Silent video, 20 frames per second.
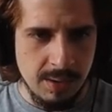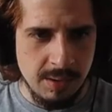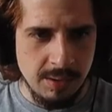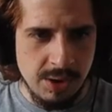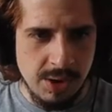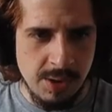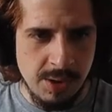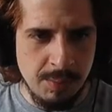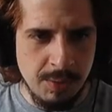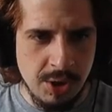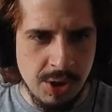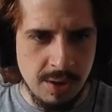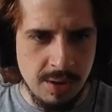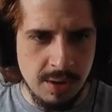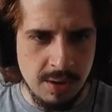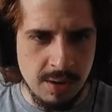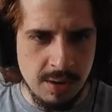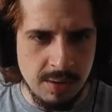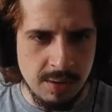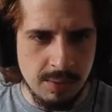Cheap
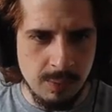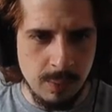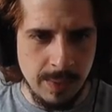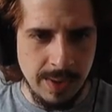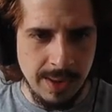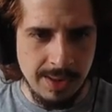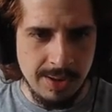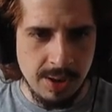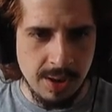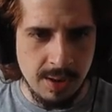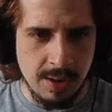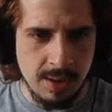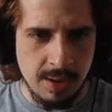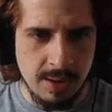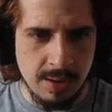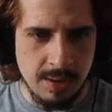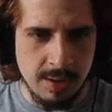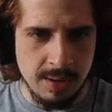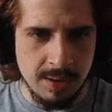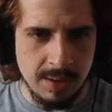chair, white
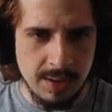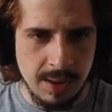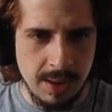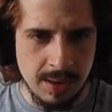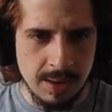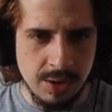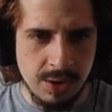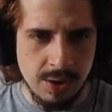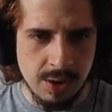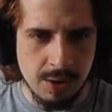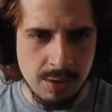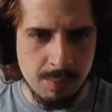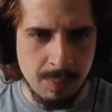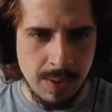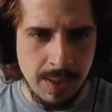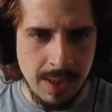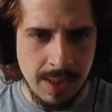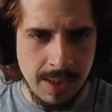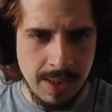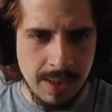chair, deck chair,
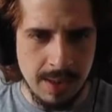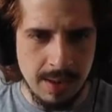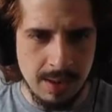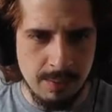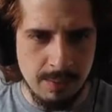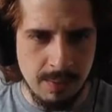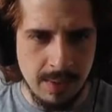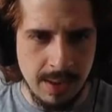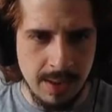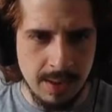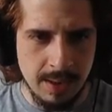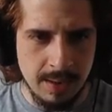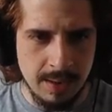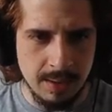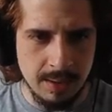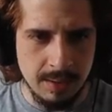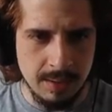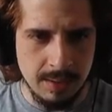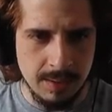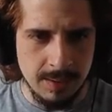red.
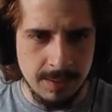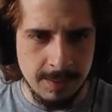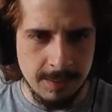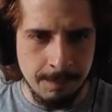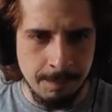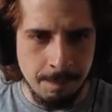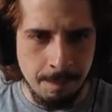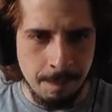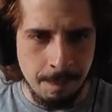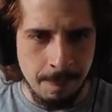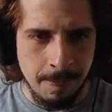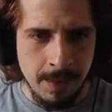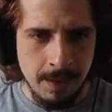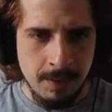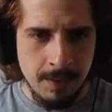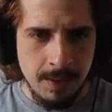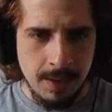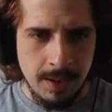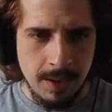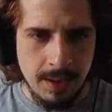
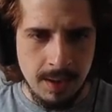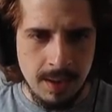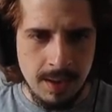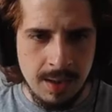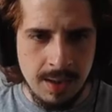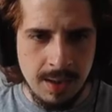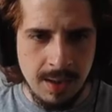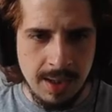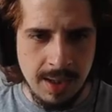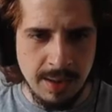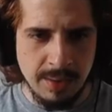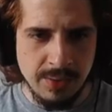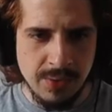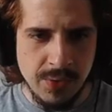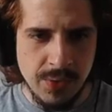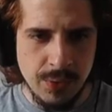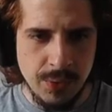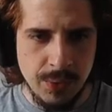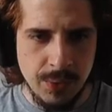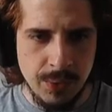Ah, like
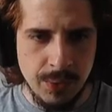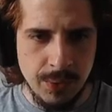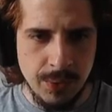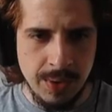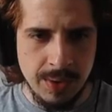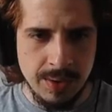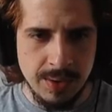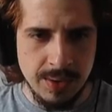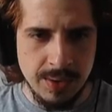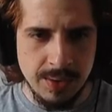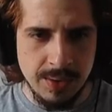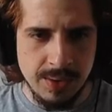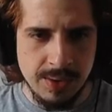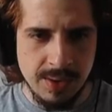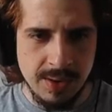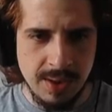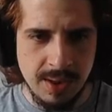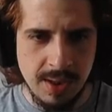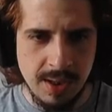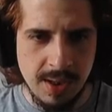
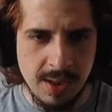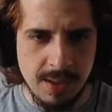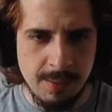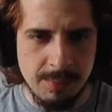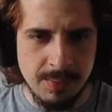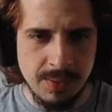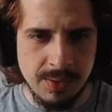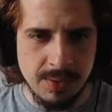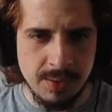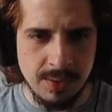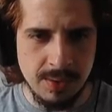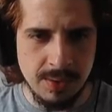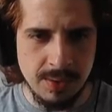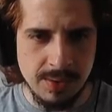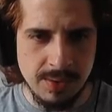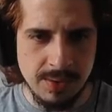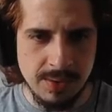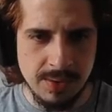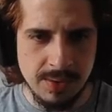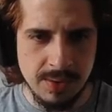students,
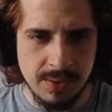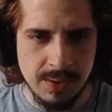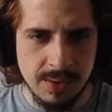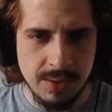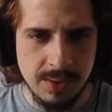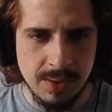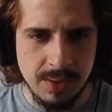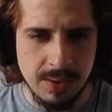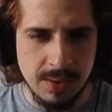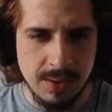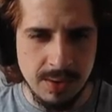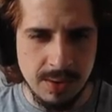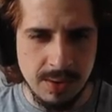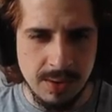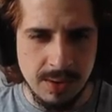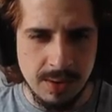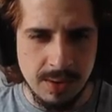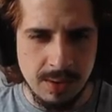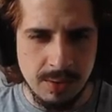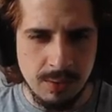hipsters
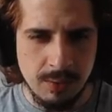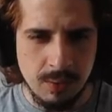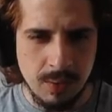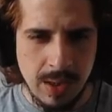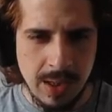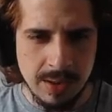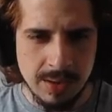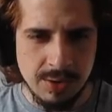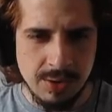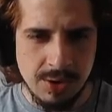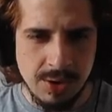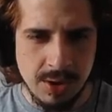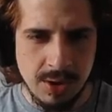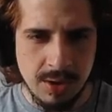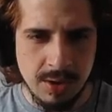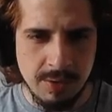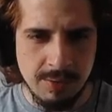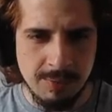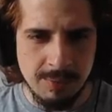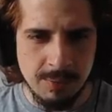rock
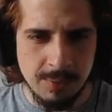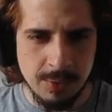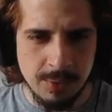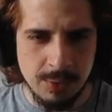chair for